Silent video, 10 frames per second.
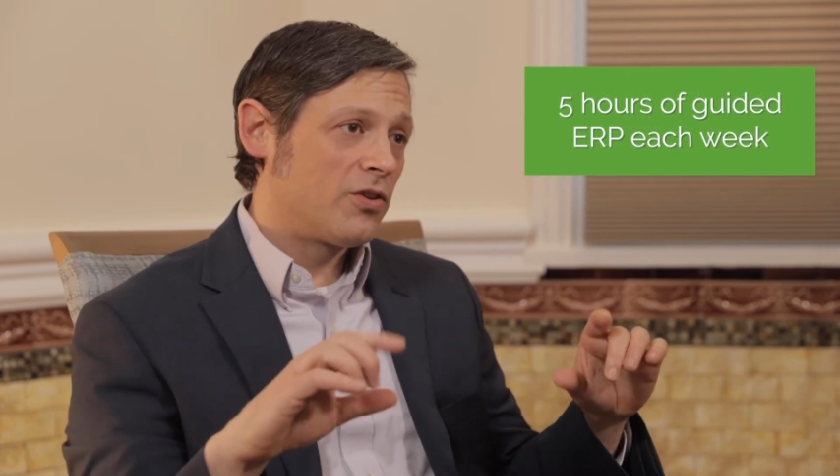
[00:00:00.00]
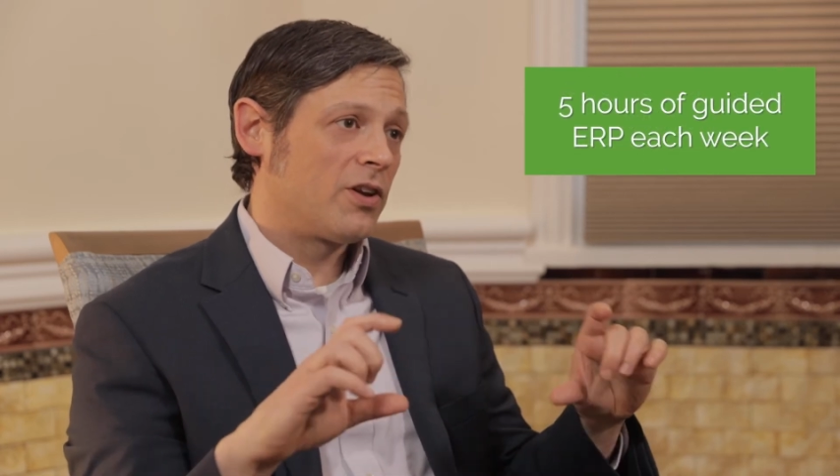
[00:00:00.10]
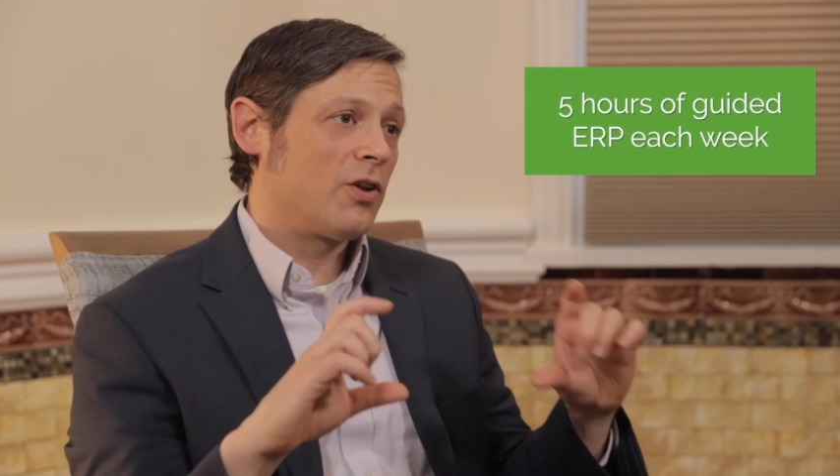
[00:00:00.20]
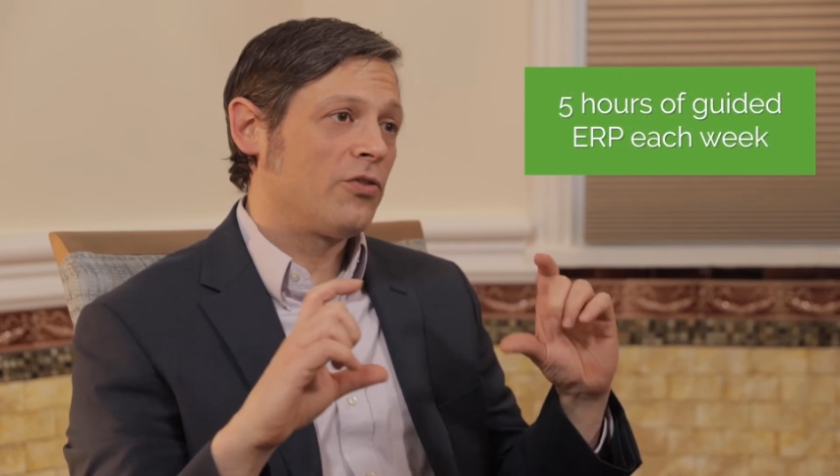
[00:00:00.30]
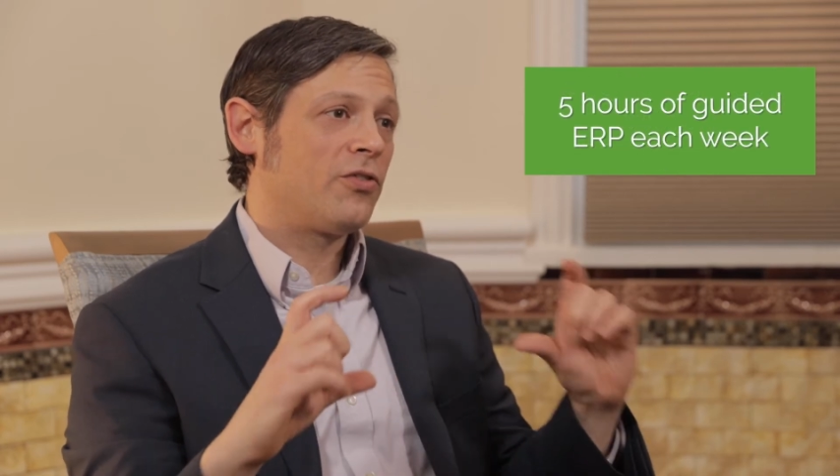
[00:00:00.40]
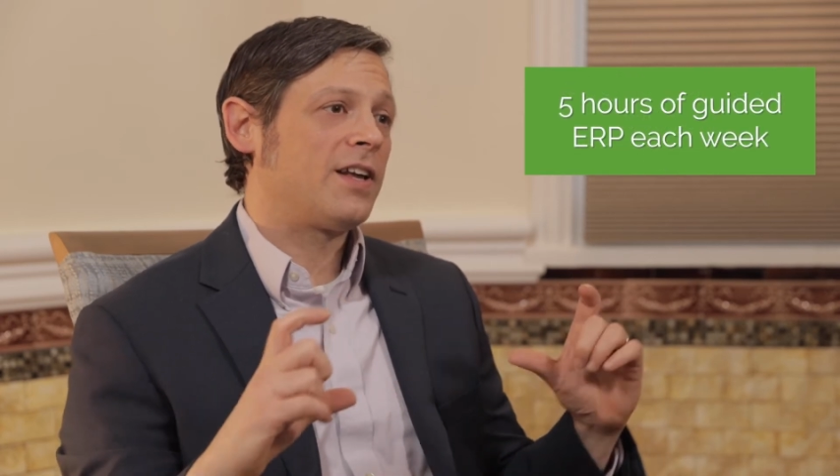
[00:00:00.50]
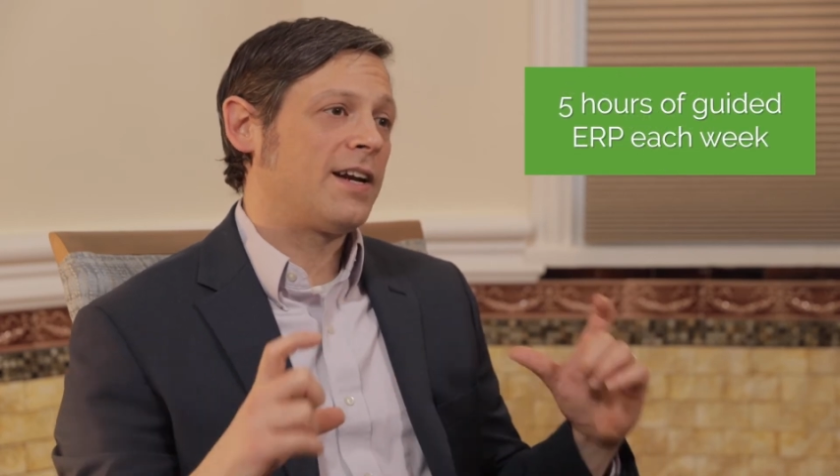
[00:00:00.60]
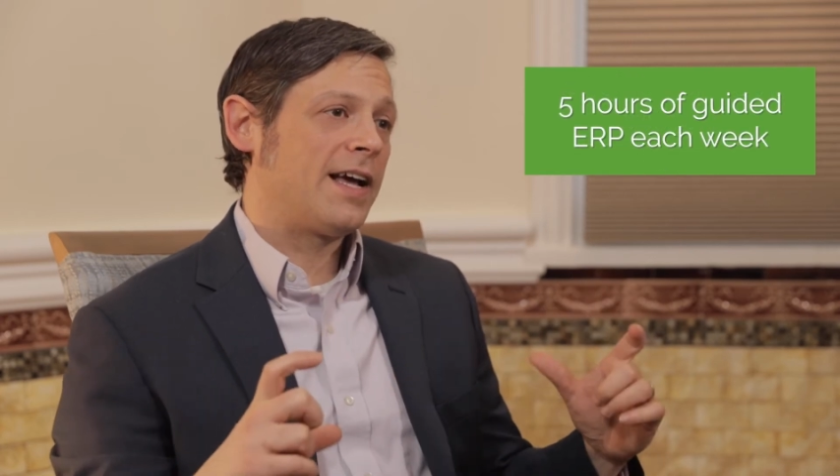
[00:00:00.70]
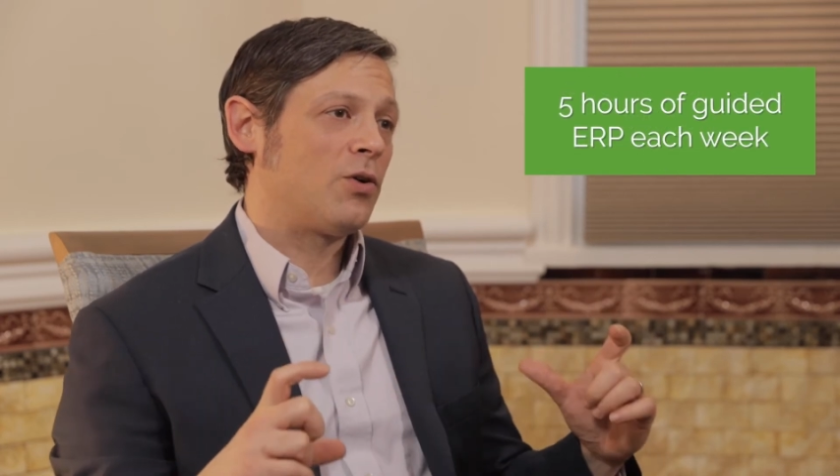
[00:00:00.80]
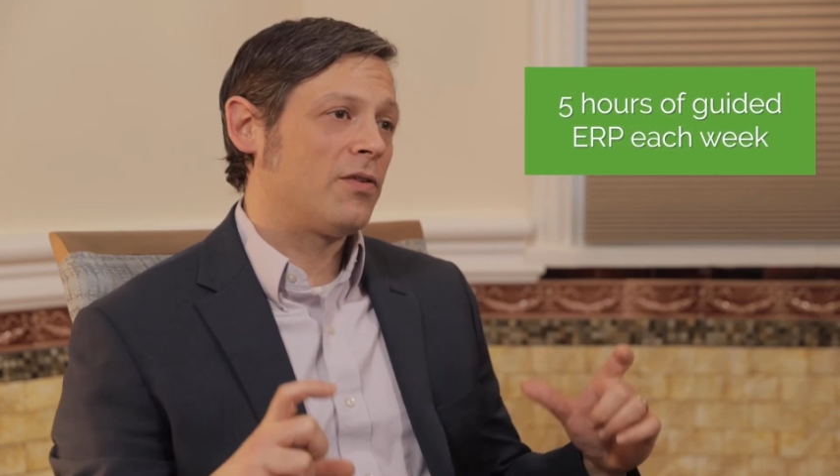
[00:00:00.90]
you're going to also get
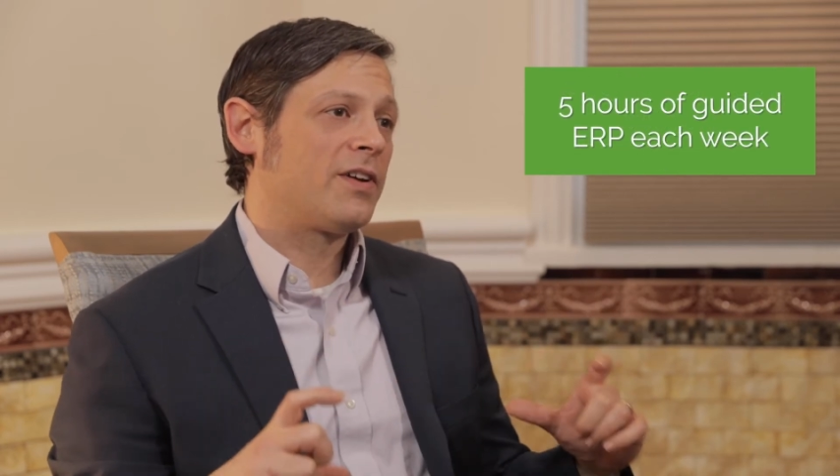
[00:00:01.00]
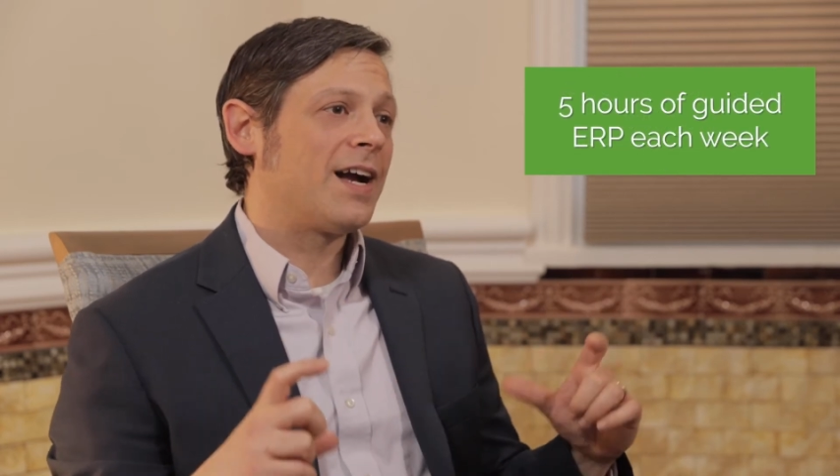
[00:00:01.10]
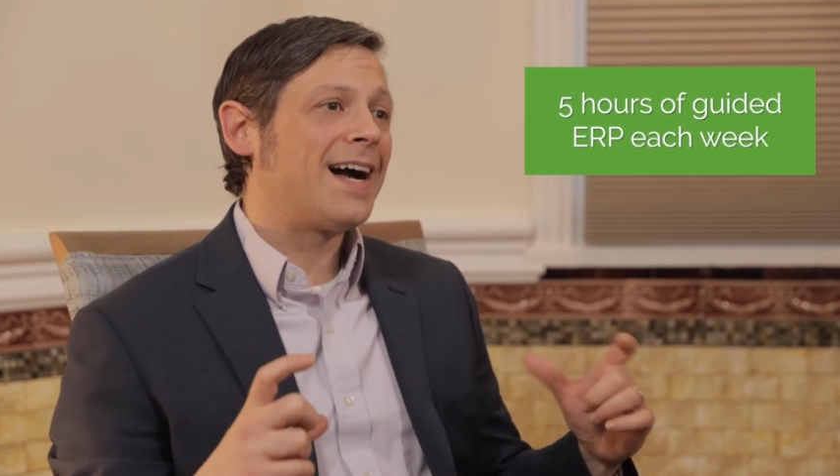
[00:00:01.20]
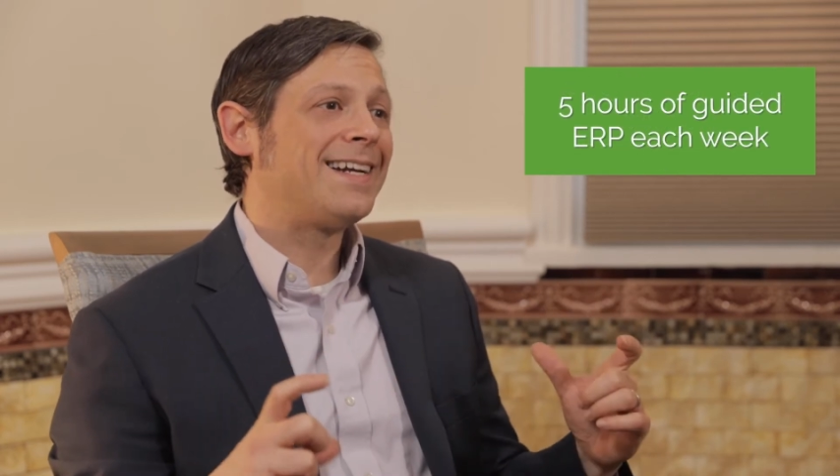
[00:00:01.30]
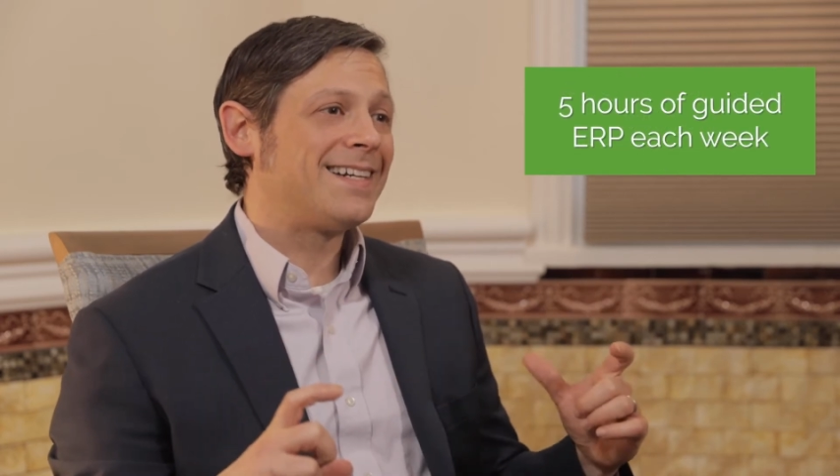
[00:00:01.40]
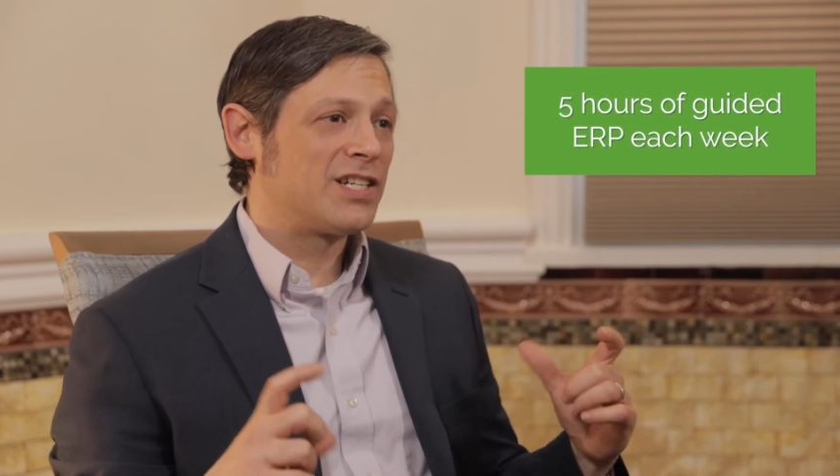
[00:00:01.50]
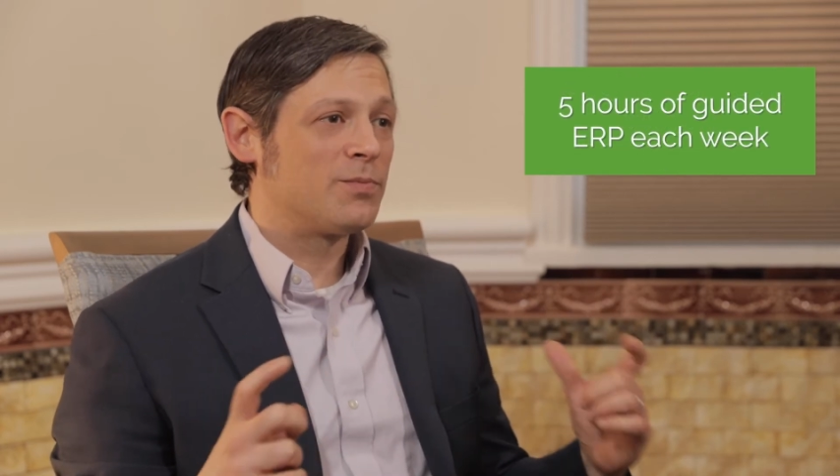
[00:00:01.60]
an hour of guided